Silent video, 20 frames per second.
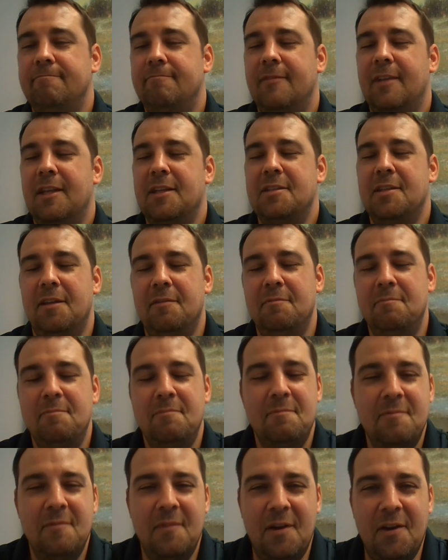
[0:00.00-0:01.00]
That's it.
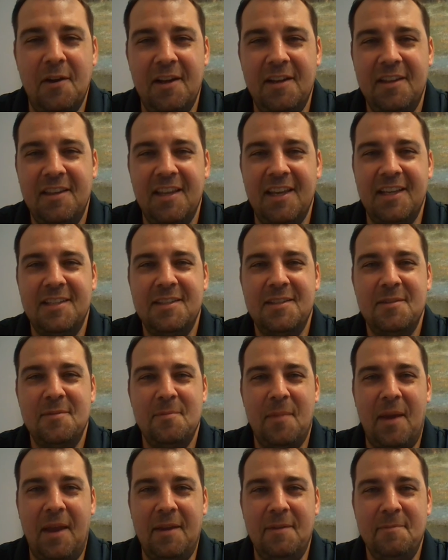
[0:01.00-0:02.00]
All right. Thanks.
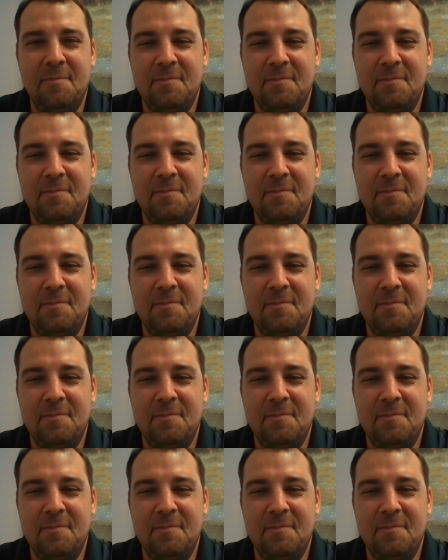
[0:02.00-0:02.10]
Bye.